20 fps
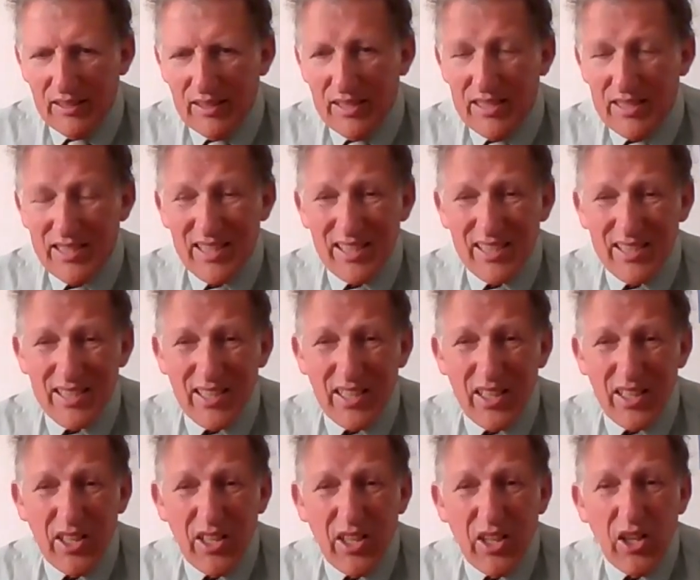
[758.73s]
This is
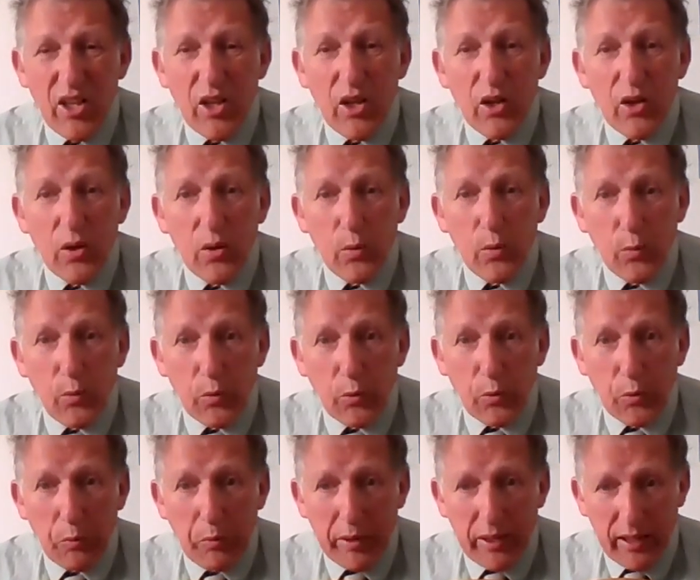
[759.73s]

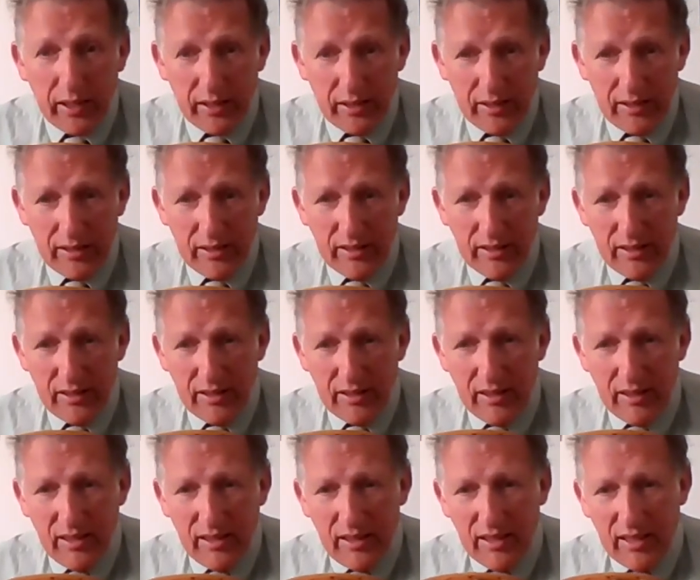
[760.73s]
ruby.
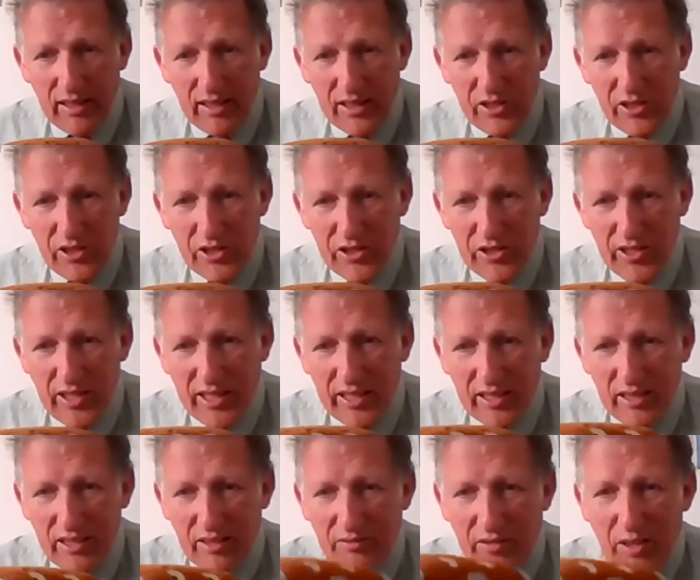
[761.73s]
Let's just
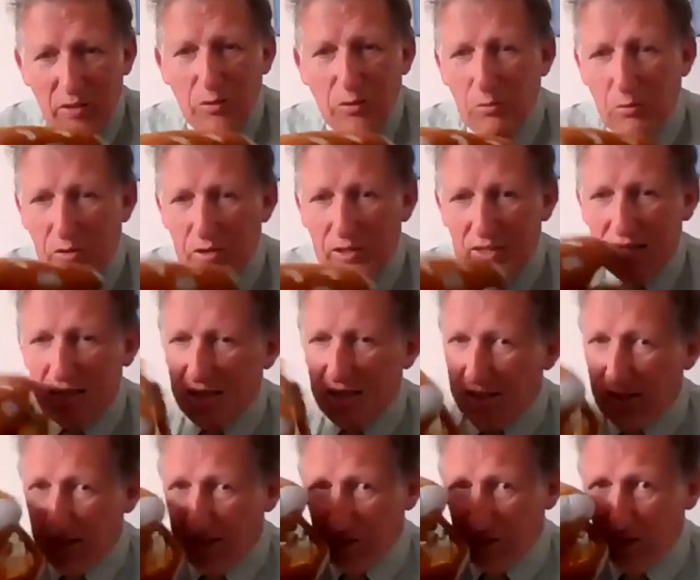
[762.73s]
take up the... Oh,
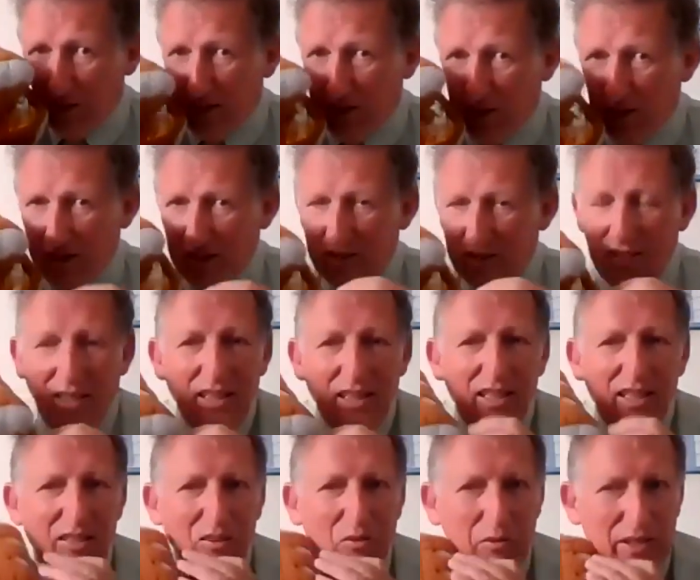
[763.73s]
and it's all right, Chester.
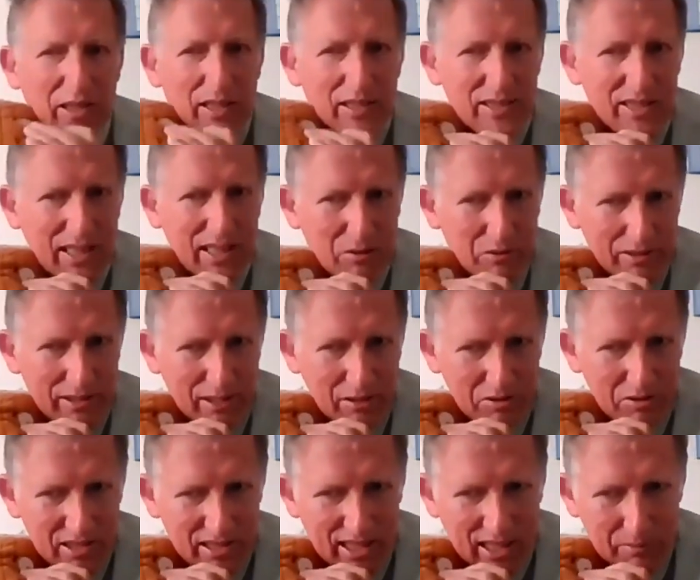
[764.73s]
When I take one
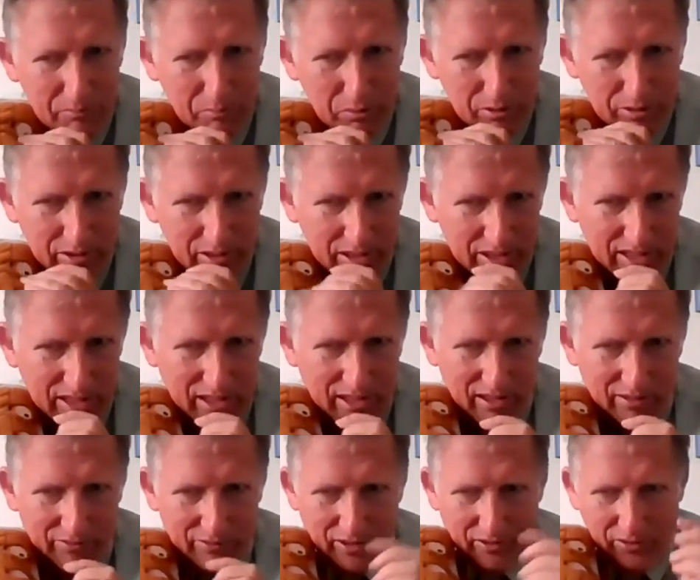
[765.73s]
out, just like pulling a
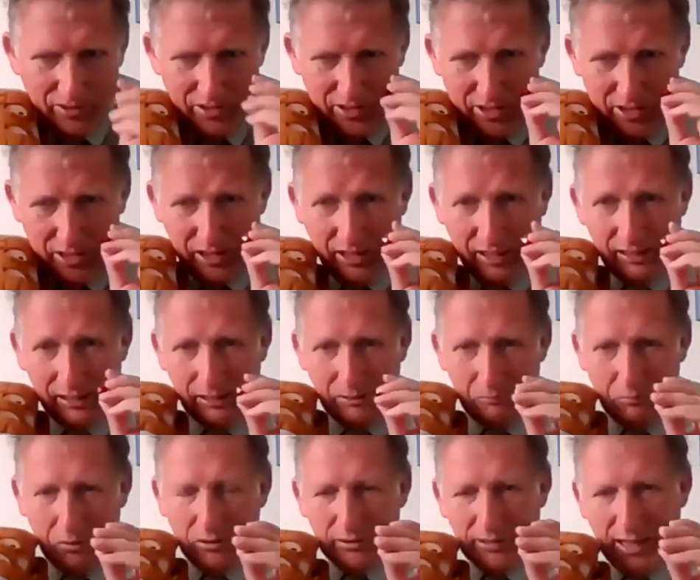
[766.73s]
teeth. Have you have your teeth
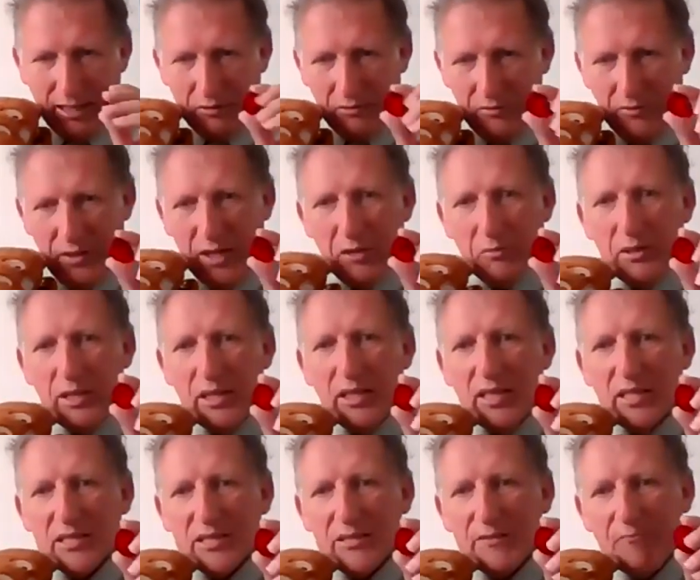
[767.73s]
pulled out? Anyway,
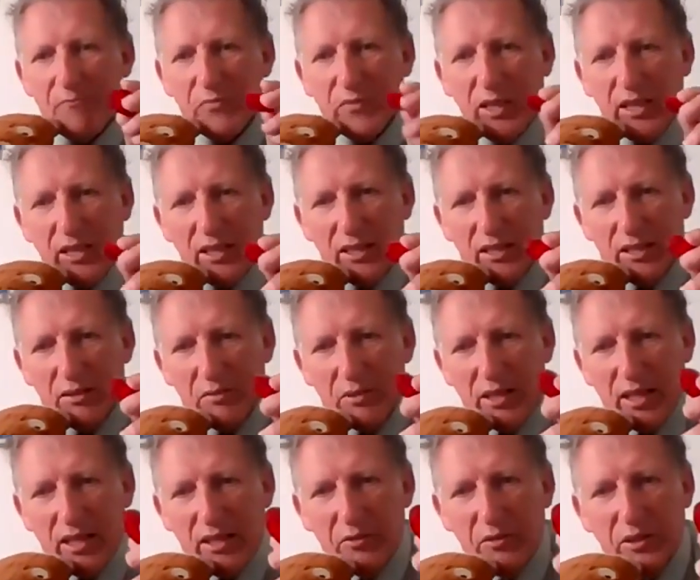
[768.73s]
let's... Oh,
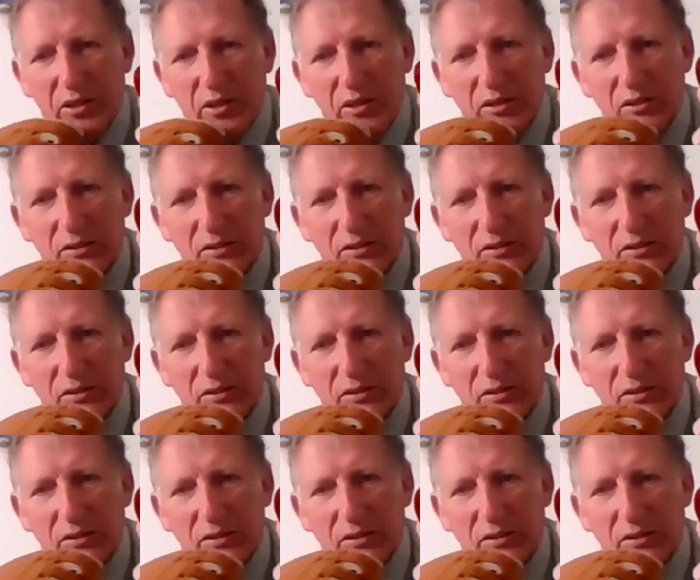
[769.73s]
there you go.